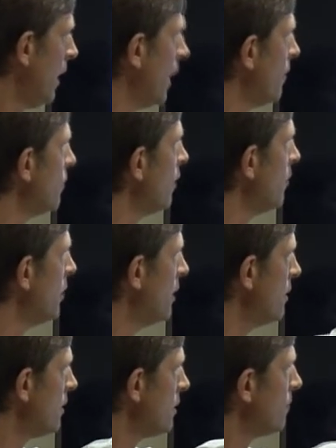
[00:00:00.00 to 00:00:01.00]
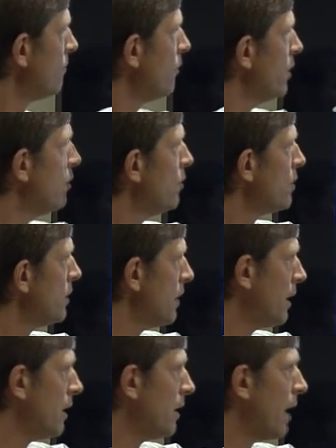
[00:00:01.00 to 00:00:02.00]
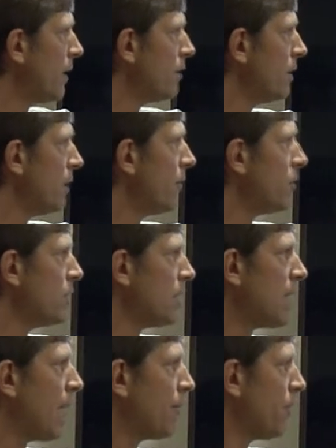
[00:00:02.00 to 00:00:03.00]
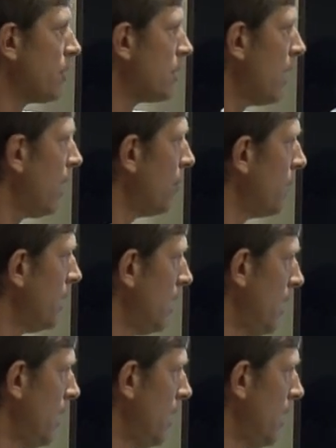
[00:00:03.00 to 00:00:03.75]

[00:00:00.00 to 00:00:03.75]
and soybeans reduced the nitrate levels in the top foot some,